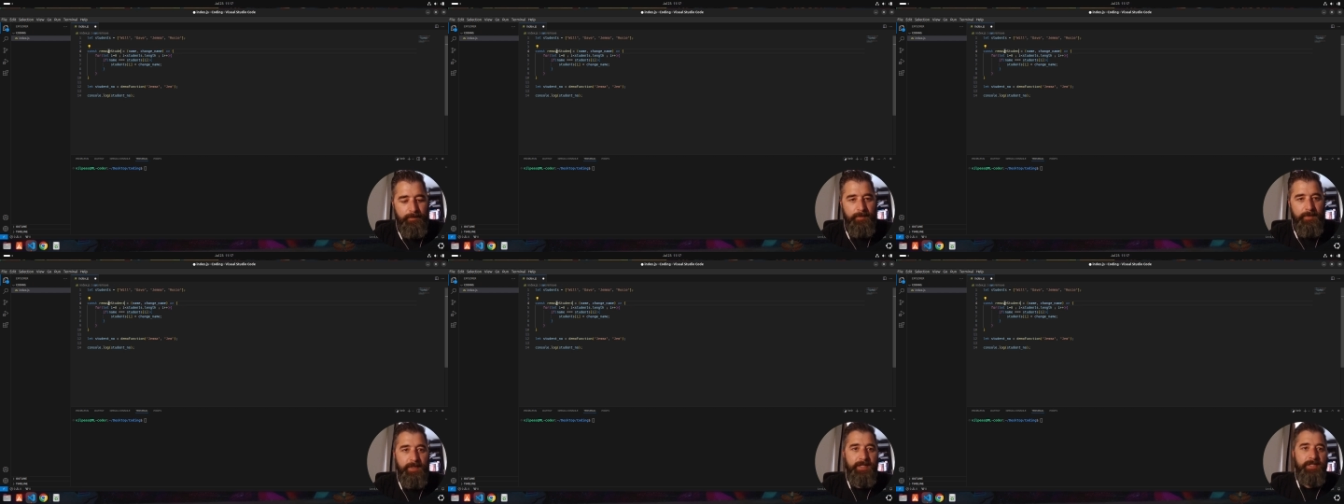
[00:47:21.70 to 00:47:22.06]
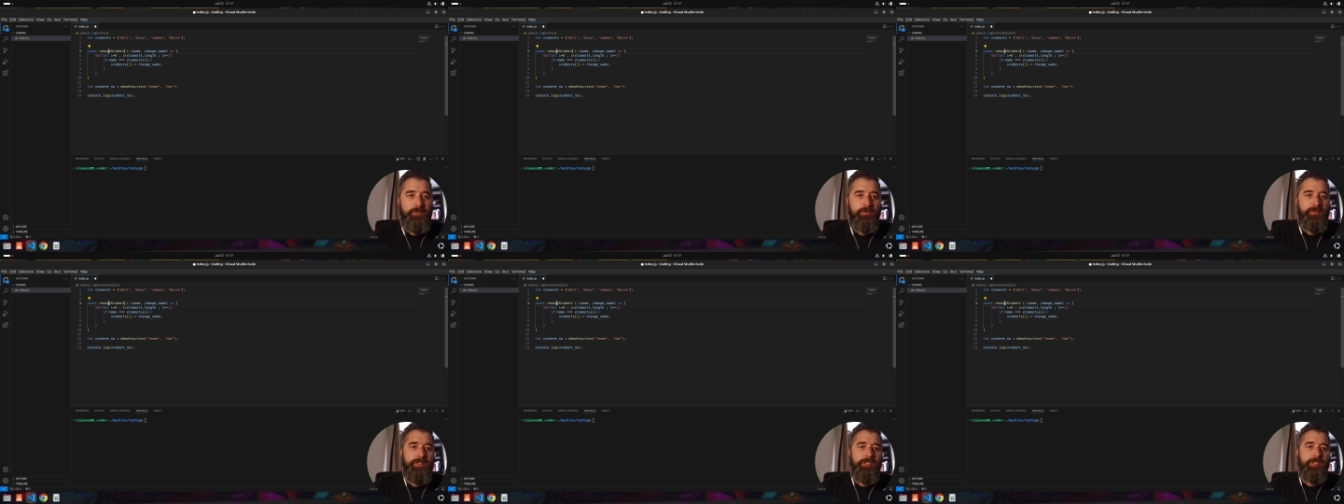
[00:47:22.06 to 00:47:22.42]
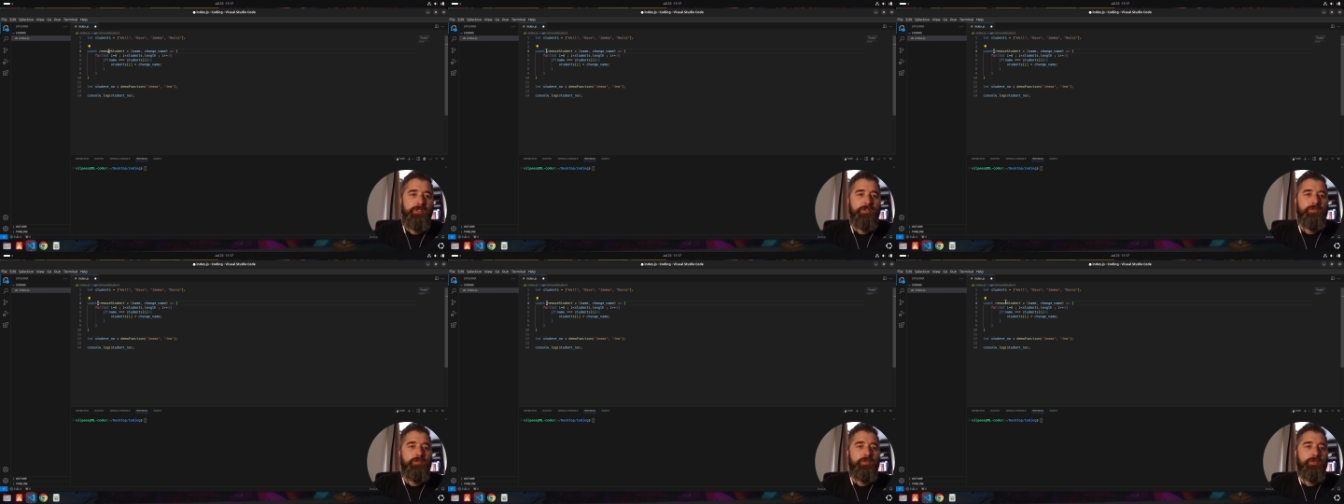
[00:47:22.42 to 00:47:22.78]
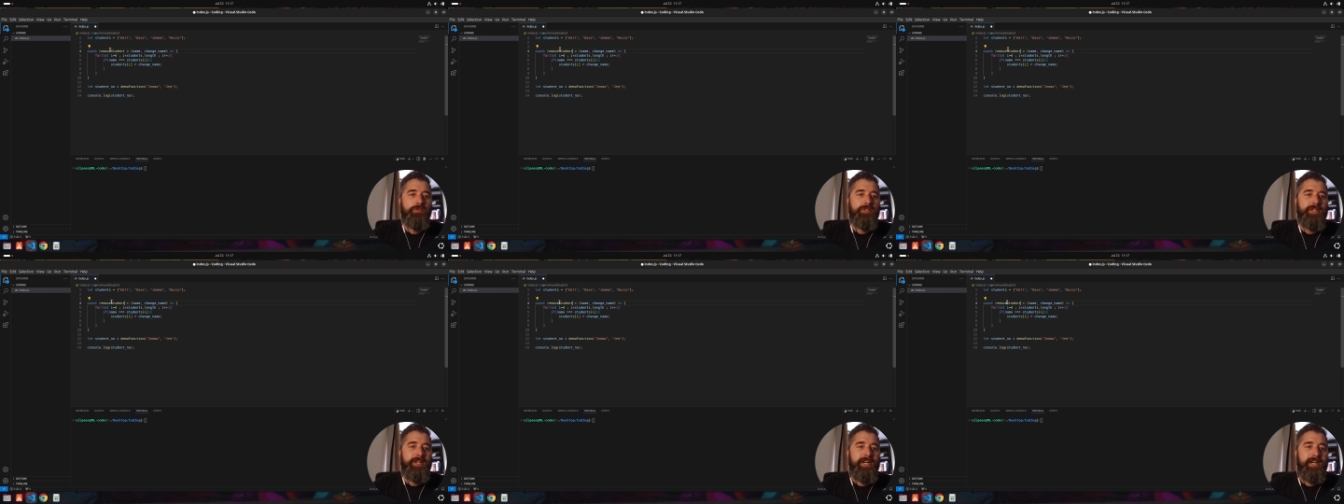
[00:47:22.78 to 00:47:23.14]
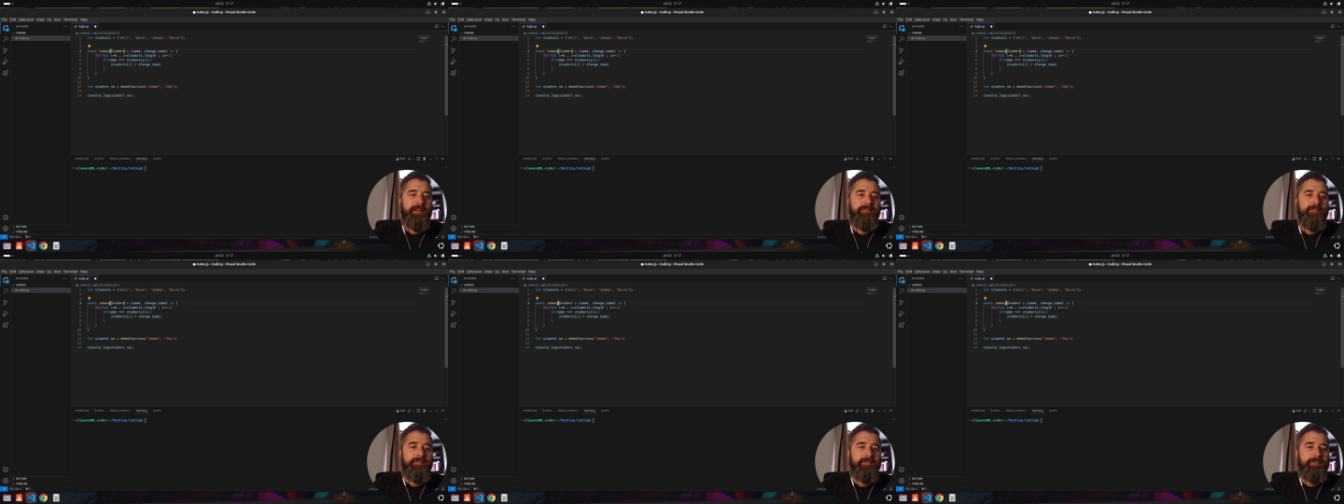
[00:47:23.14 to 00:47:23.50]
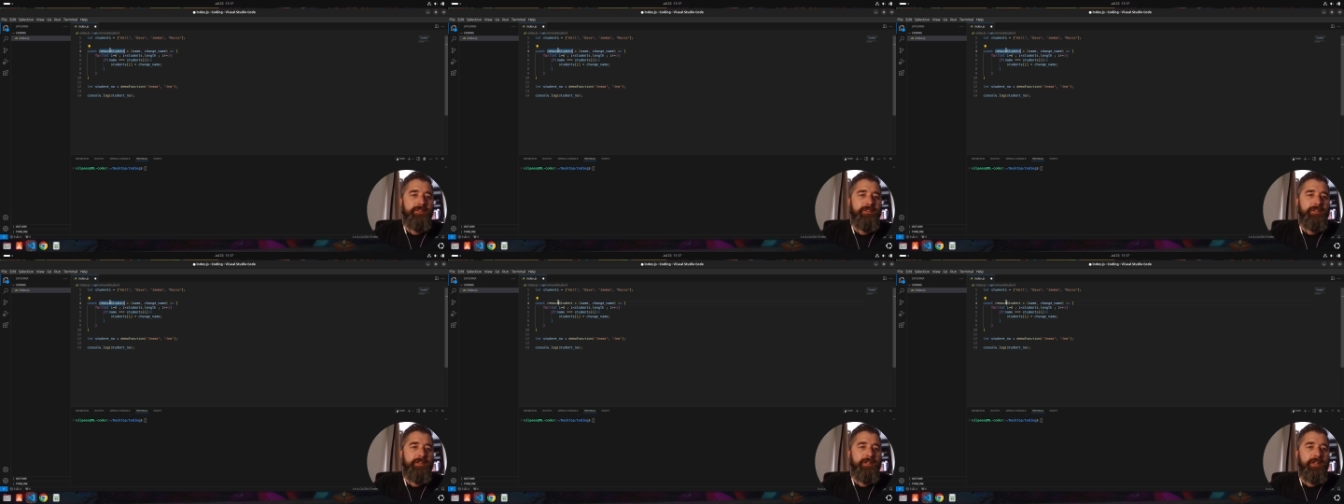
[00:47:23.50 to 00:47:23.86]
it's always useful to have
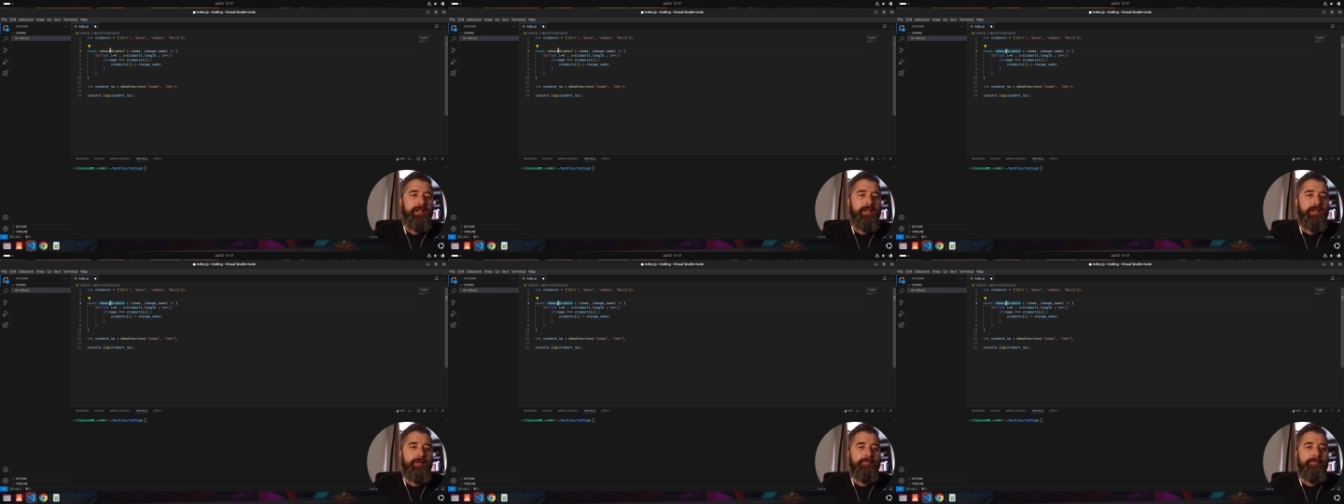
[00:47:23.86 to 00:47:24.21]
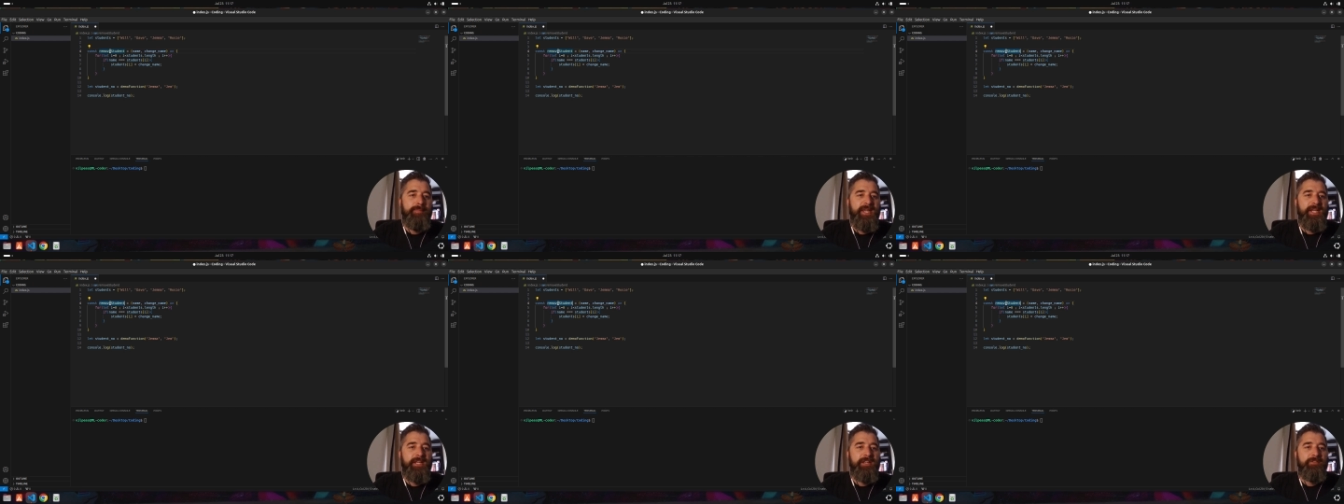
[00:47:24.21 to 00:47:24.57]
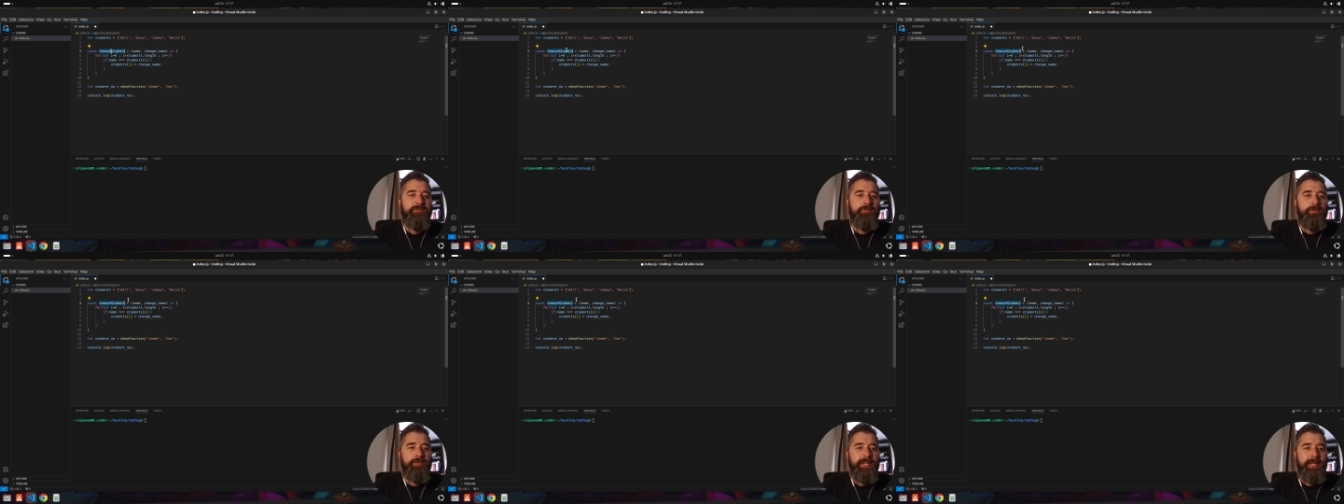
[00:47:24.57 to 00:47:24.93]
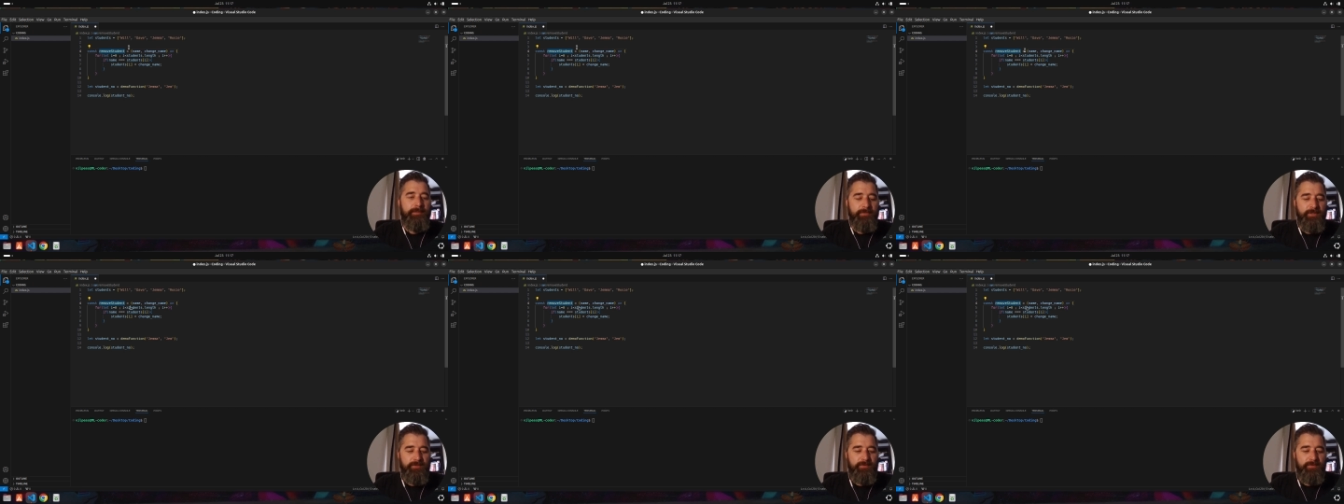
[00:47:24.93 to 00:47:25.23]
meaningful names for